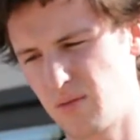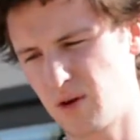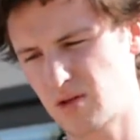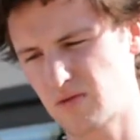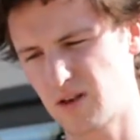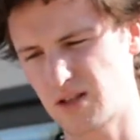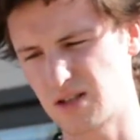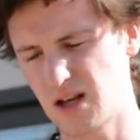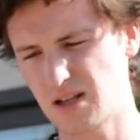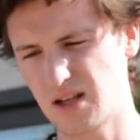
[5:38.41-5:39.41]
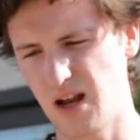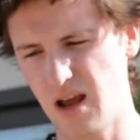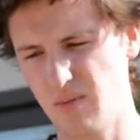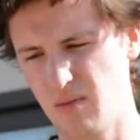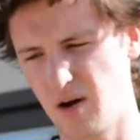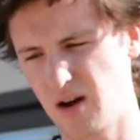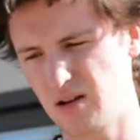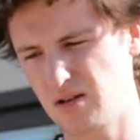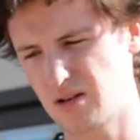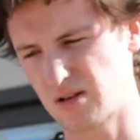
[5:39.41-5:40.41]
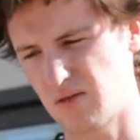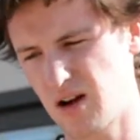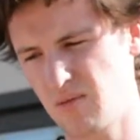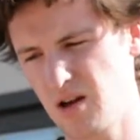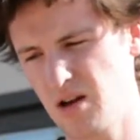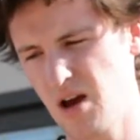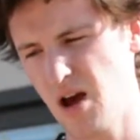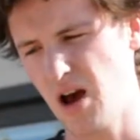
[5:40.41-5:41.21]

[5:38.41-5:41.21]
the most recent test in AP biology surround me,